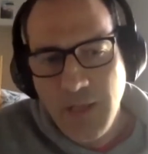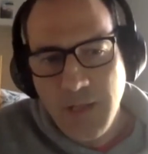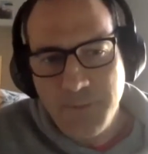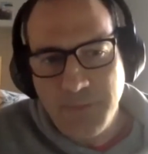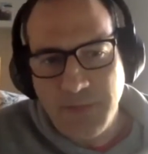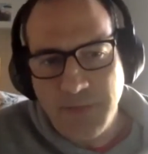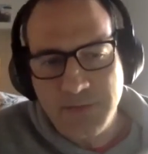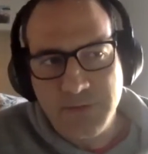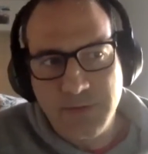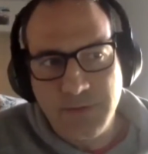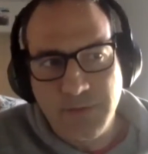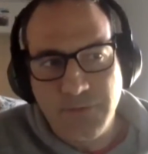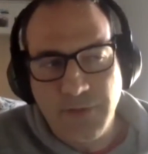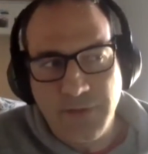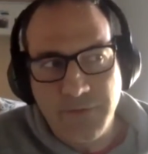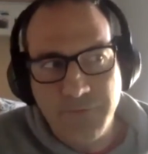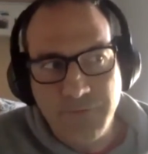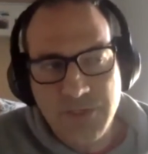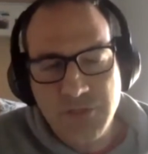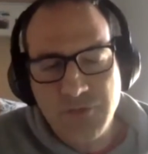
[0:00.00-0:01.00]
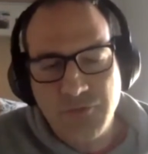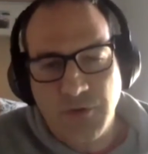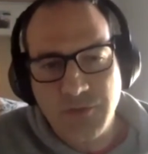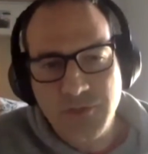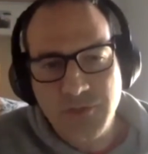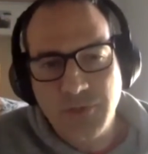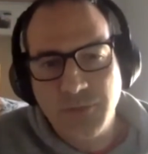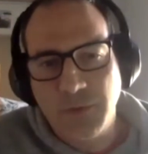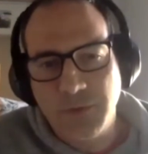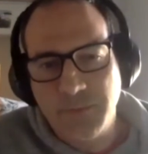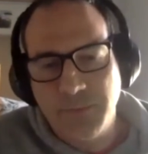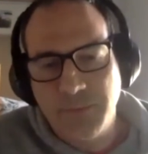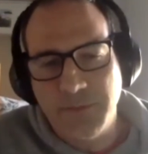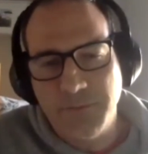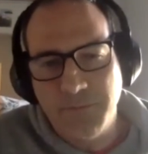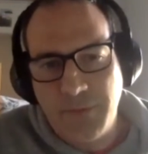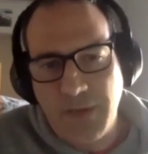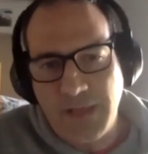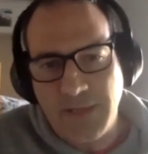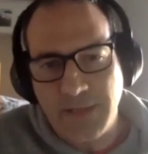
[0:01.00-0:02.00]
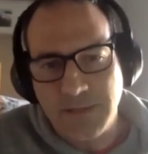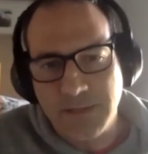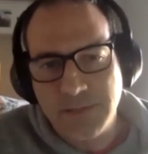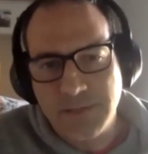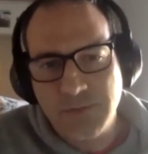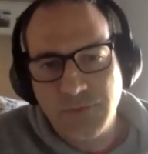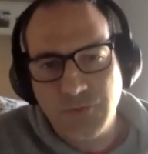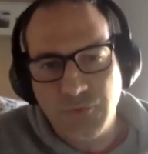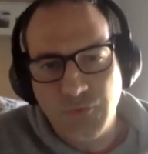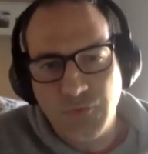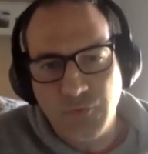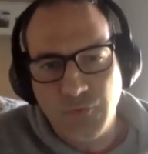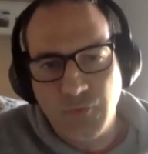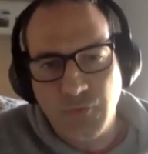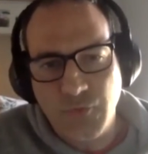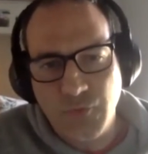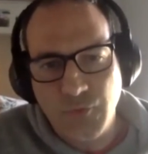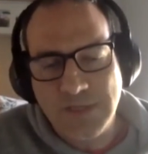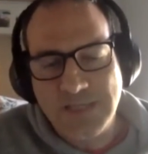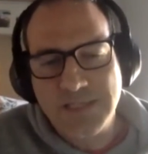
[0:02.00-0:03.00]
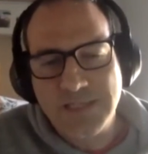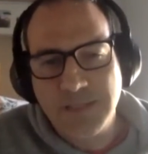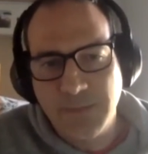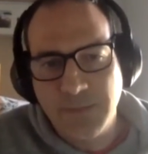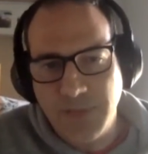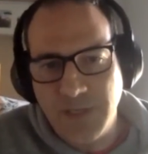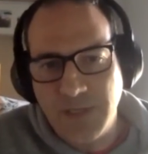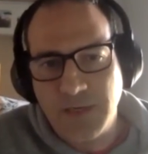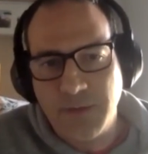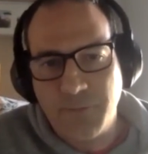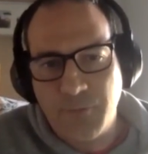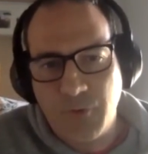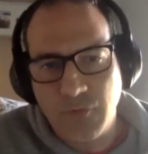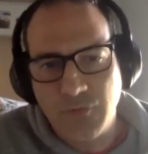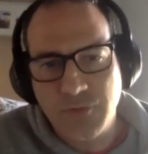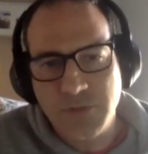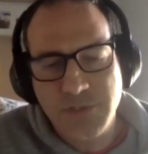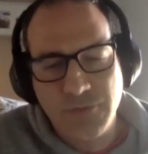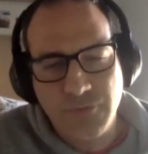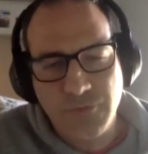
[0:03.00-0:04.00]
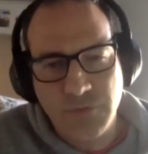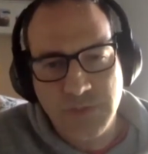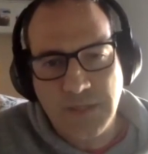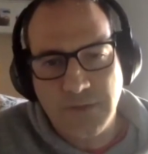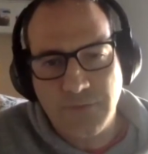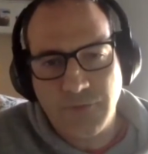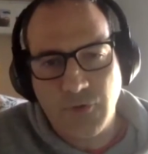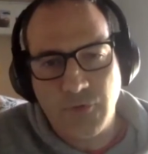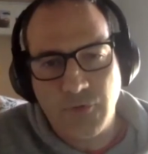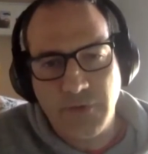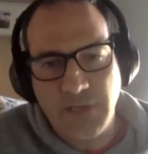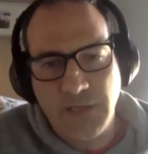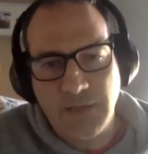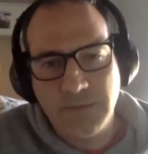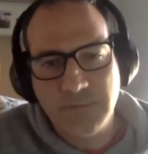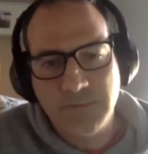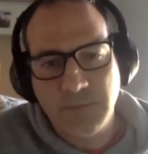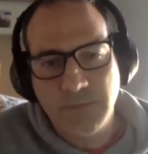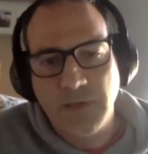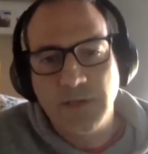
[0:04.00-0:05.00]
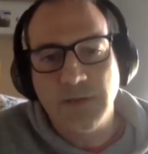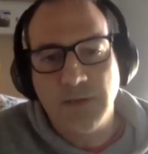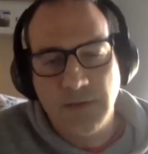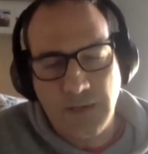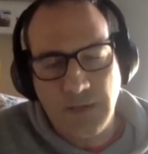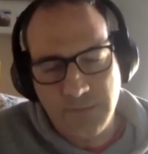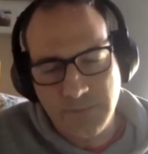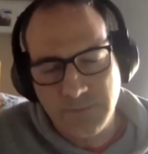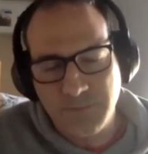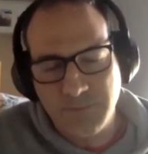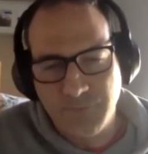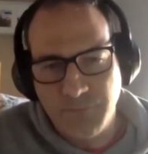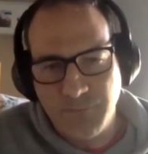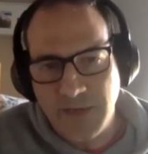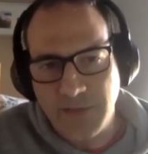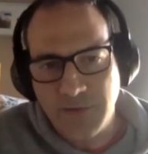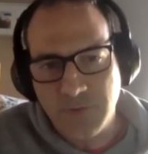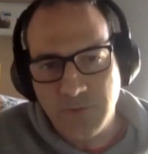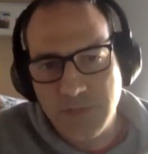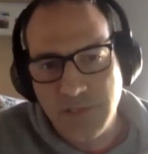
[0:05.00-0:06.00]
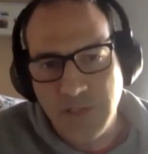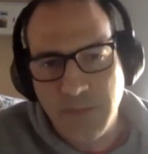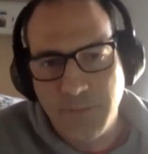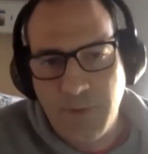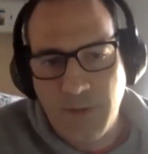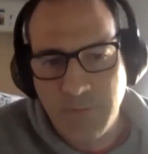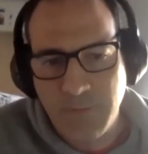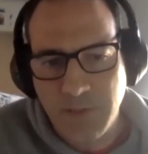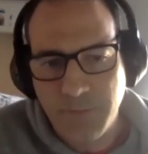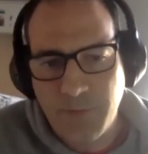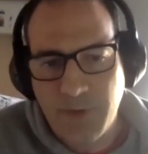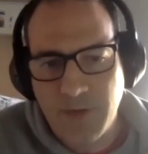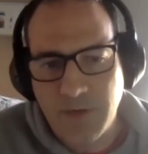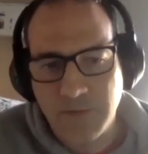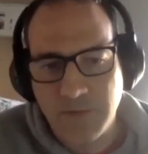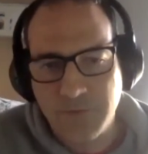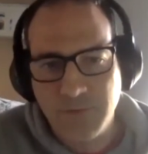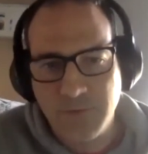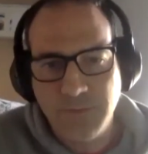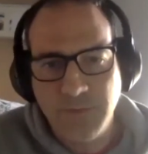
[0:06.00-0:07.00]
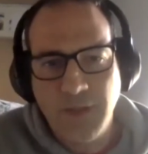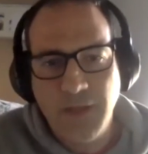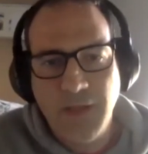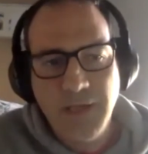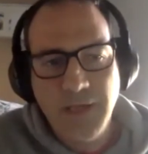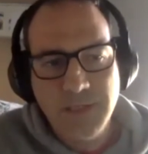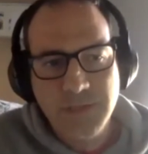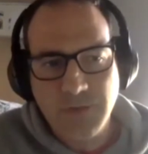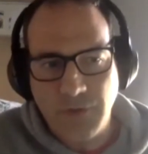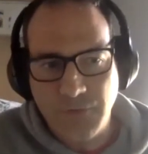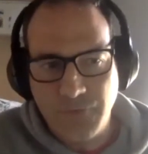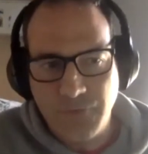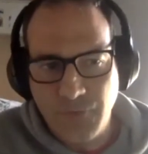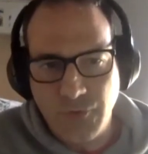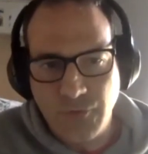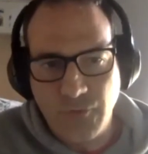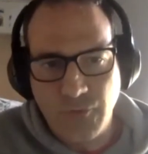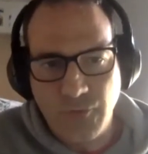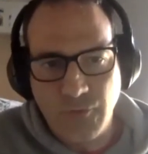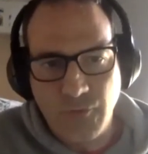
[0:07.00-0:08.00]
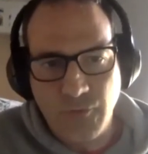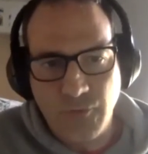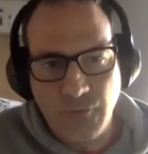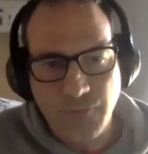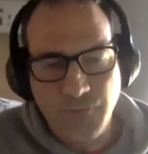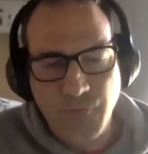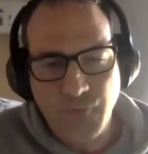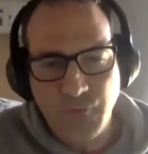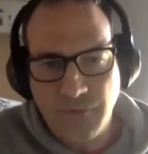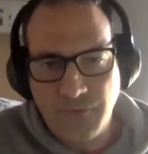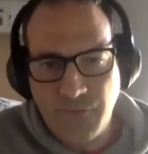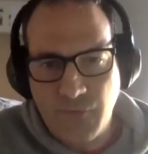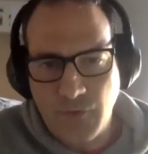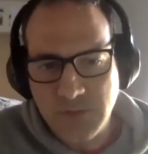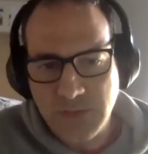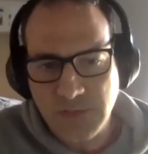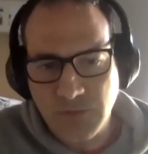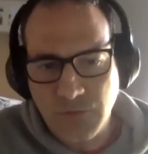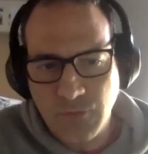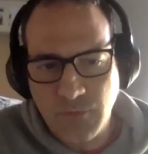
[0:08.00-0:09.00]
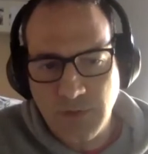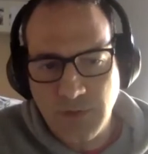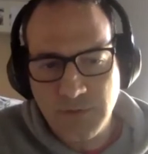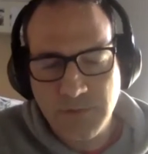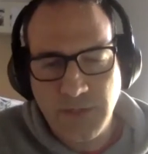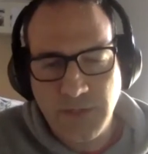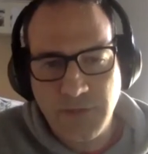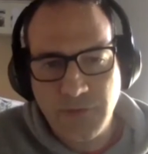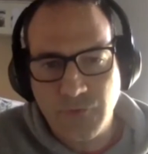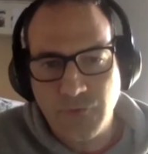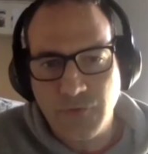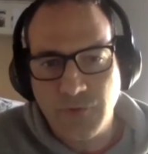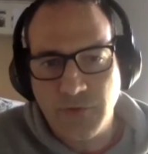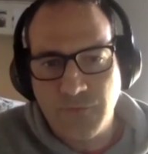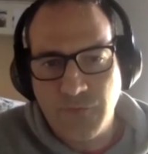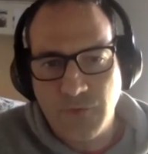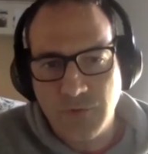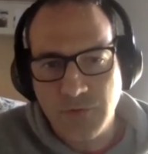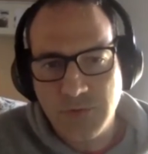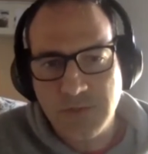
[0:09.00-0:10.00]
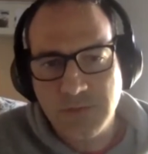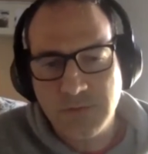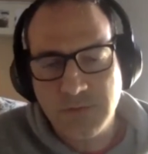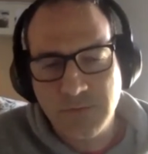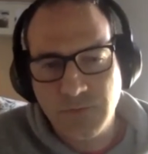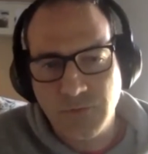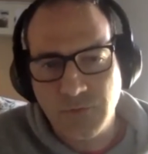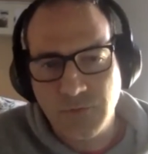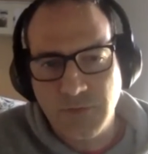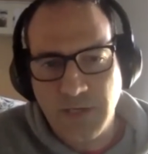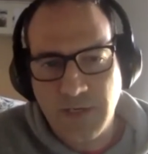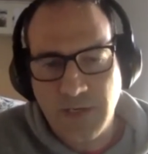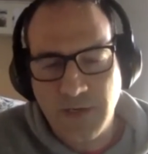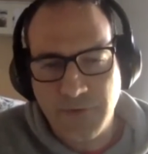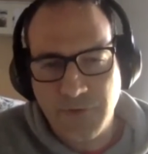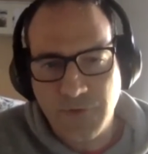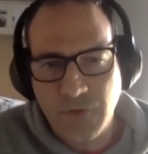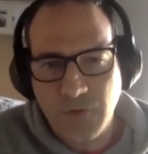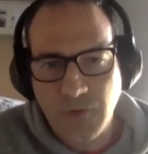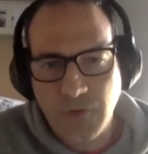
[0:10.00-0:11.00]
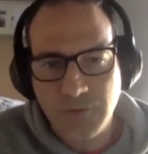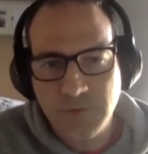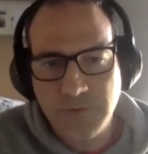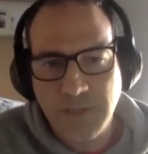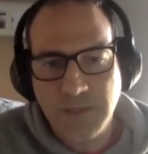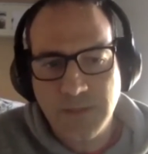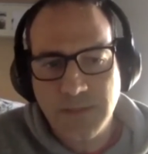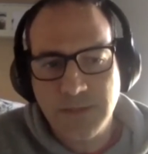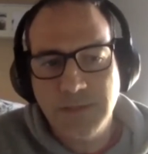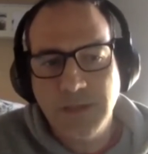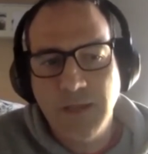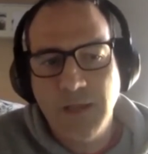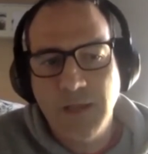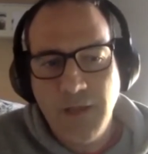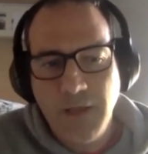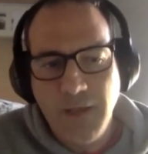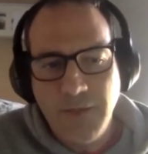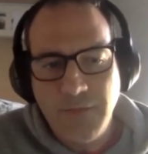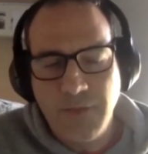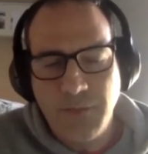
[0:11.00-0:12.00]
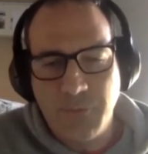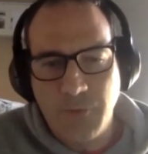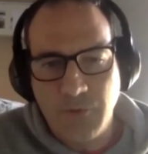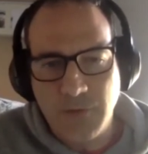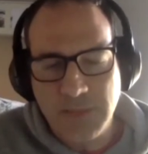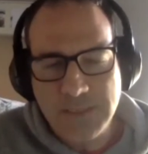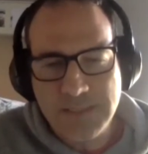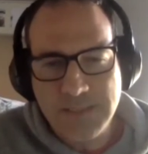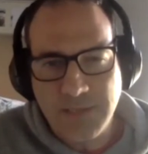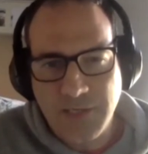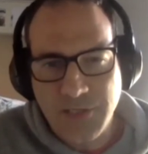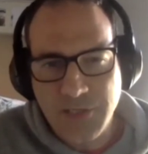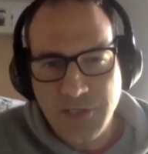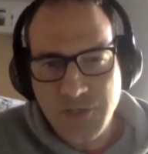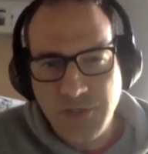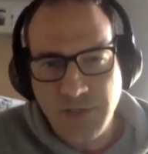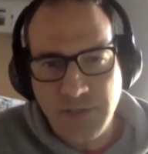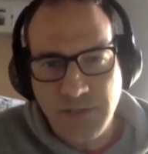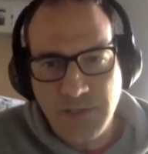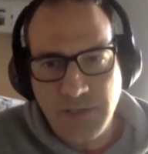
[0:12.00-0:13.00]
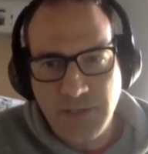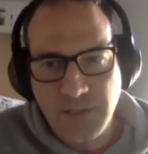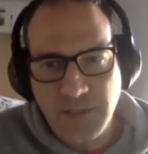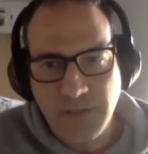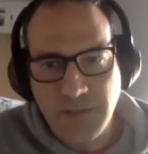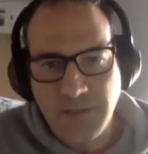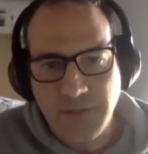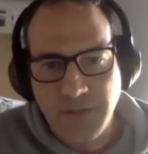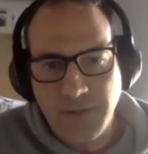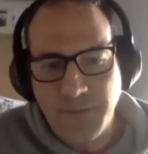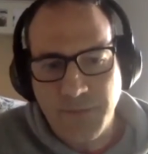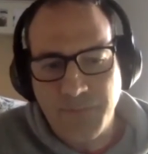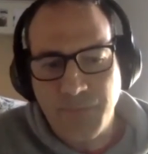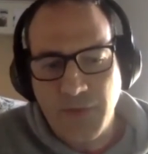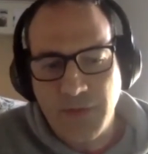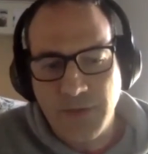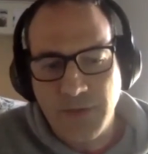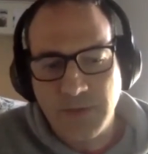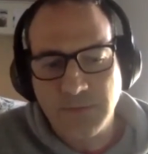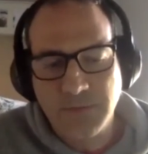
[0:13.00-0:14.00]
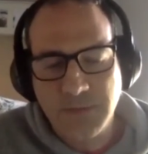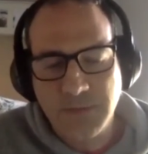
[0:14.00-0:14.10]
But the infrastructure would be in place to do a similar approach to South Korea, uh, minus the public part. So if you you're forced into quarantine or you're forced to declare your contacts, the police and actually um,